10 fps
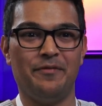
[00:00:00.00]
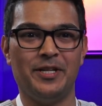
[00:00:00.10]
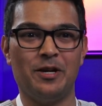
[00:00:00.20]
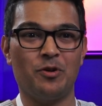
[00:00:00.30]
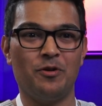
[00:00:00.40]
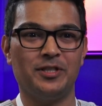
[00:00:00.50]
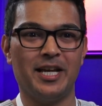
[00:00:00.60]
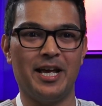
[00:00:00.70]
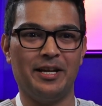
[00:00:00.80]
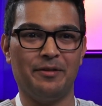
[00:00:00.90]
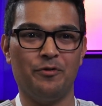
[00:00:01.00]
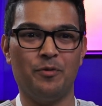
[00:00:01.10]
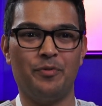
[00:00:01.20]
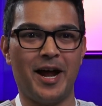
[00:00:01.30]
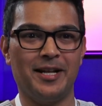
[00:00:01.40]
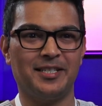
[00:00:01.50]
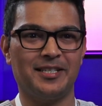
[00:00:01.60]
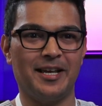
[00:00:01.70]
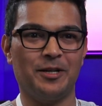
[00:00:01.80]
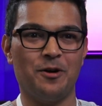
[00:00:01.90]
video content for brands
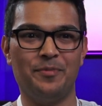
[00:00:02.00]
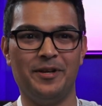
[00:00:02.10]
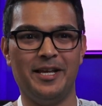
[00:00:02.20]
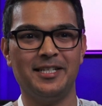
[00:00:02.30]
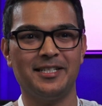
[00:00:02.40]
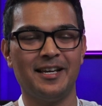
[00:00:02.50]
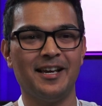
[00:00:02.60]
and companies,